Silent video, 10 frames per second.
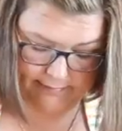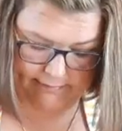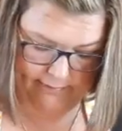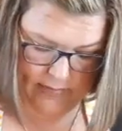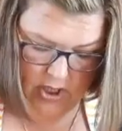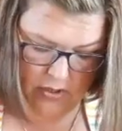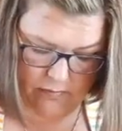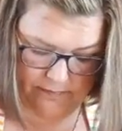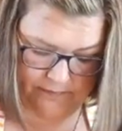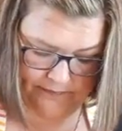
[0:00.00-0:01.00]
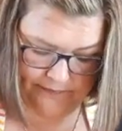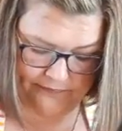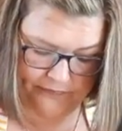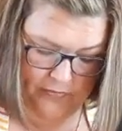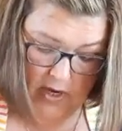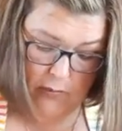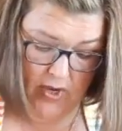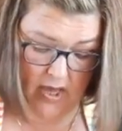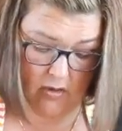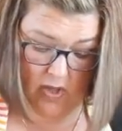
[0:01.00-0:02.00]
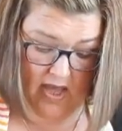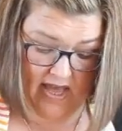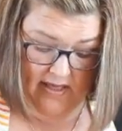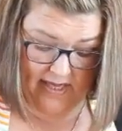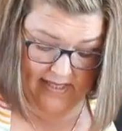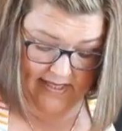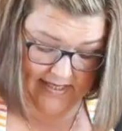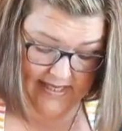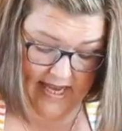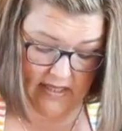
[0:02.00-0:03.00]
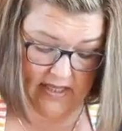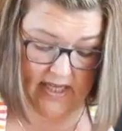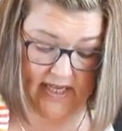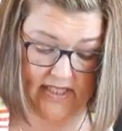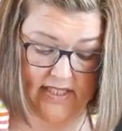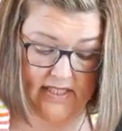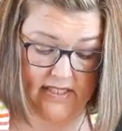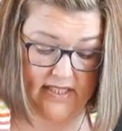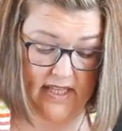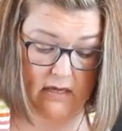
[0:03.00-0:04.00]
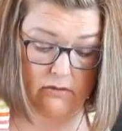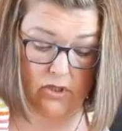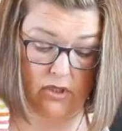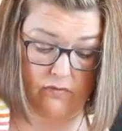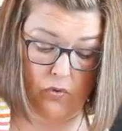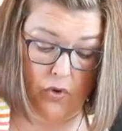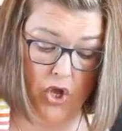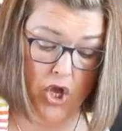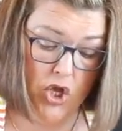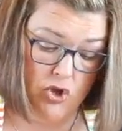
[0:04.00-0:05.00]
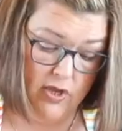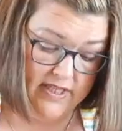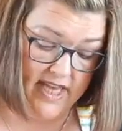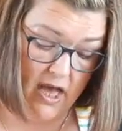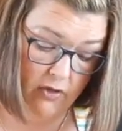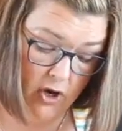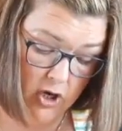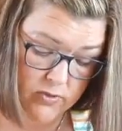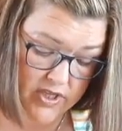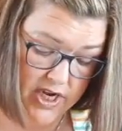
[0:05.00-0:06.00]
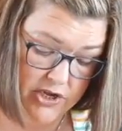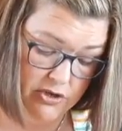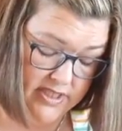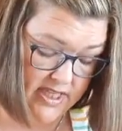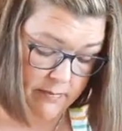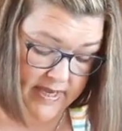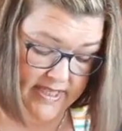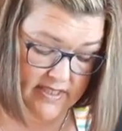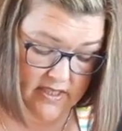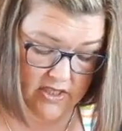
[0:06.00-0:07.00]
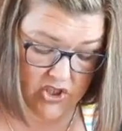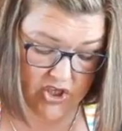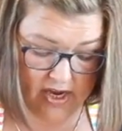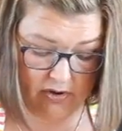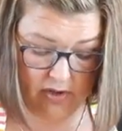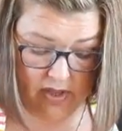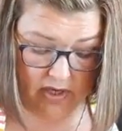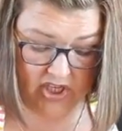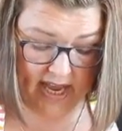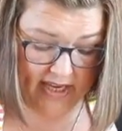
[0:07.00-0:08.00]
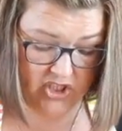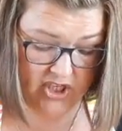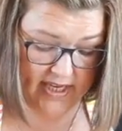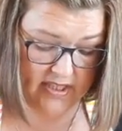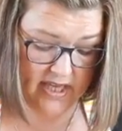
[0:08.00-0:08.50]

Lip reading: So, here we go. This is exactly the consistency that I was looking for. You can see all the herbs in there. You can see the pieces of the cheddar and the jack cheese.